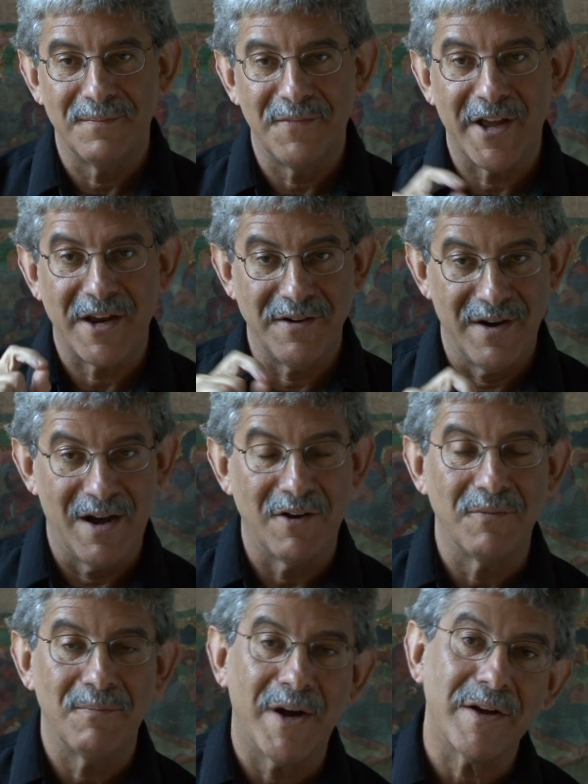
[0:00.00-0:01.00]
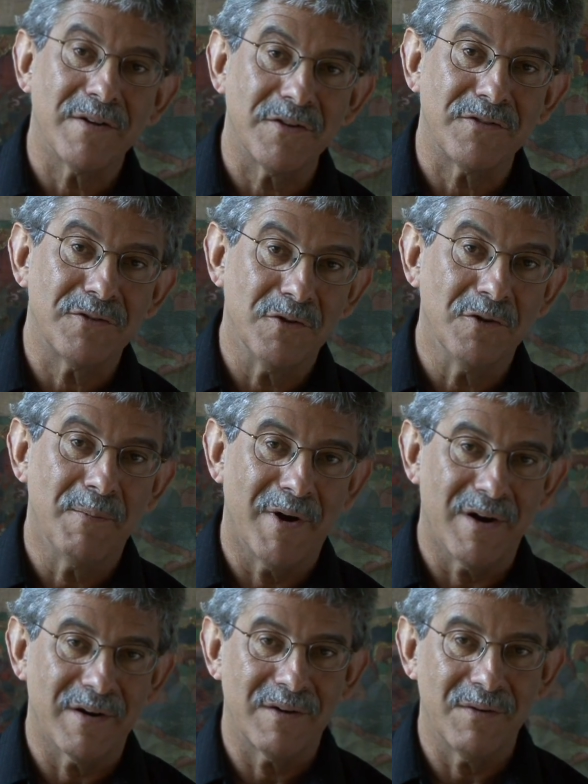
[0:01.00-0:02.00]
dead now, Michael
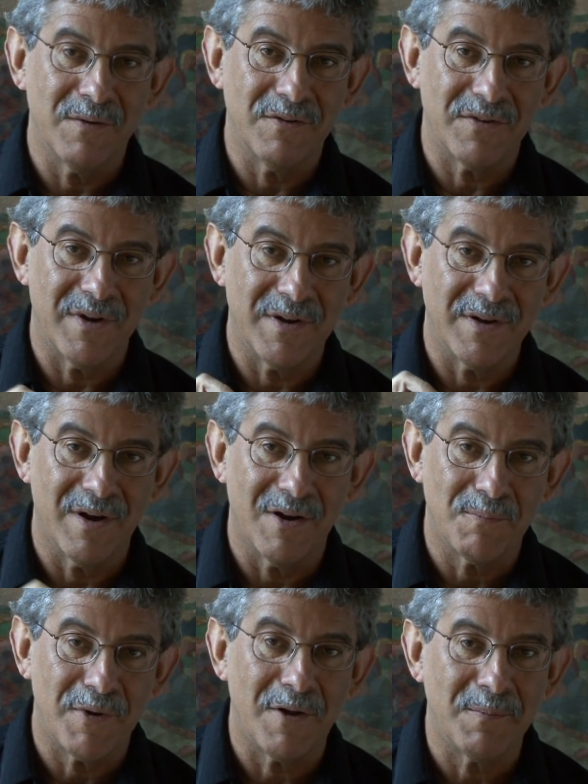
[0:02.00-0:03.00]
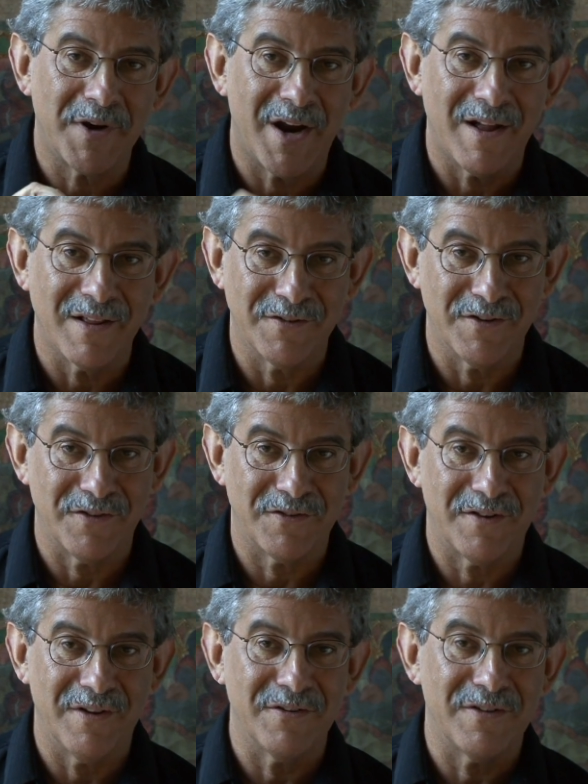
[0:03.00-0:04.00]
Stulbarg, who is a uh,
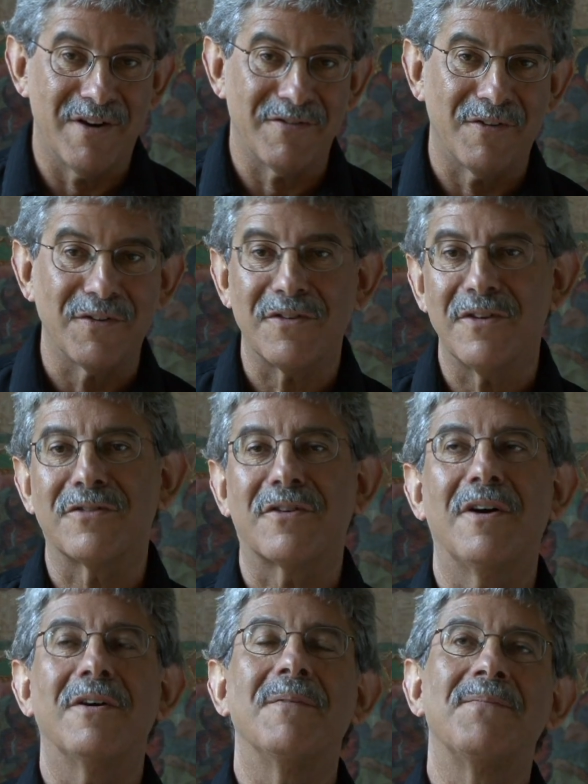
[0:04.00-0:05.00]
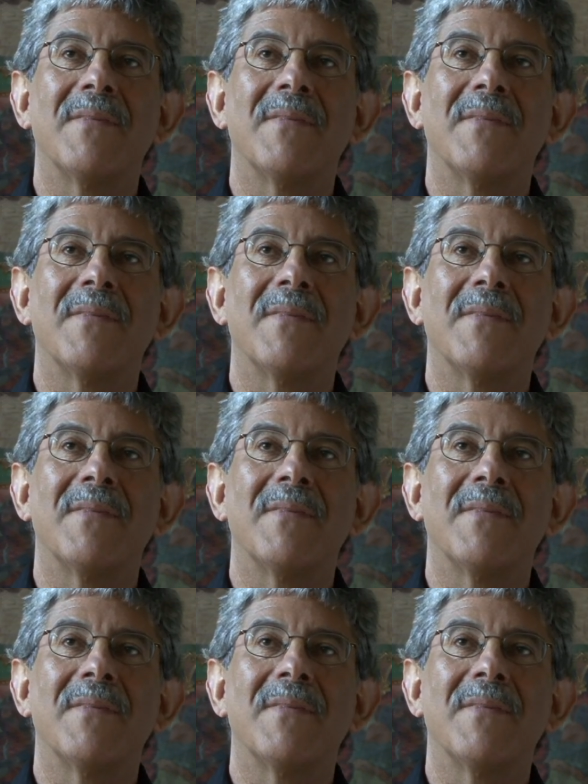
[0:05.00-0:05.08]
pulmonologist in San Francisco.